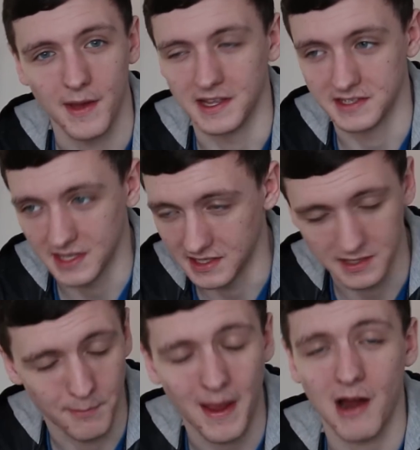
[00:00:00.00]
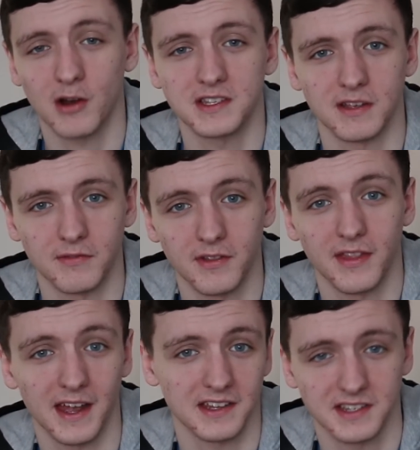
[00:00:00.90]
is it's imperative
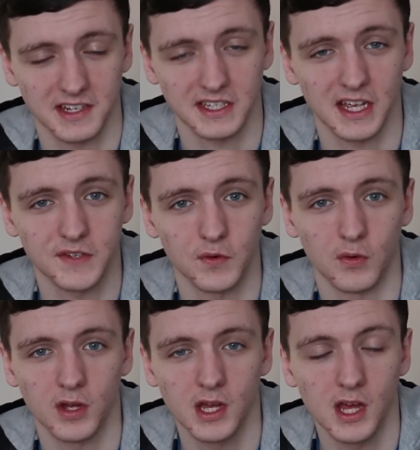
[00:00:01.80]
that that is successful.